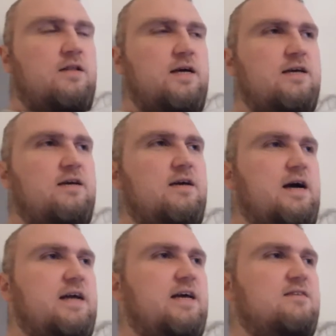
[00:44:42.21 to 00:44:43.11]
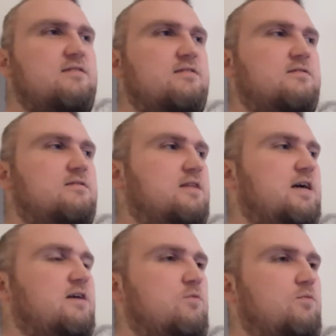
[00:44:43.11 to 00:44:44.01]
Like I guess
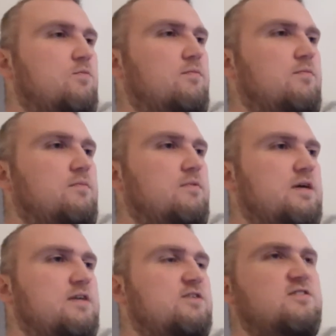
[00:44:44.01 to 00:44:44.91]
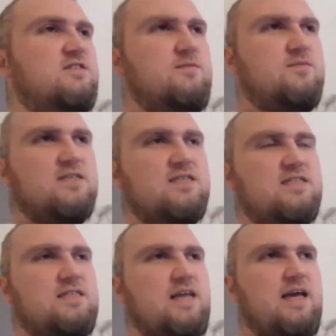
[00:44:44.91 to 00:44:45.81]
like it just seems like
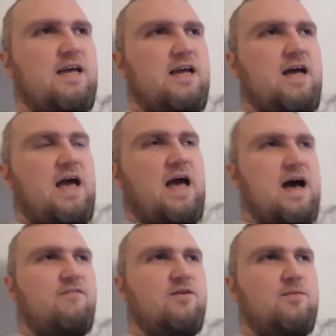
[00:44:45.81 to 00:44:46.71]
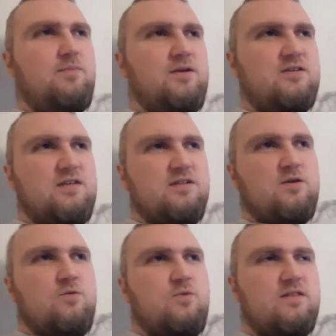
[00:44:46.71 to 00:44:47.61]
they haven't been
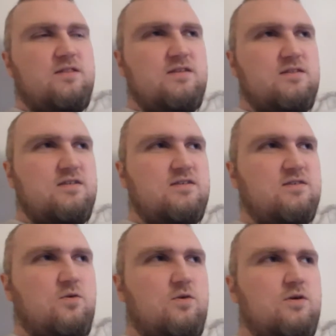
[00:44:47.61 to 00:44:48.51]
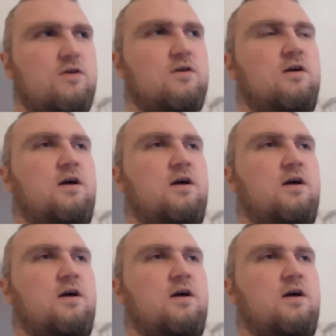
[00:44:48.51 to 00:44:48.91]
dealing with this disorder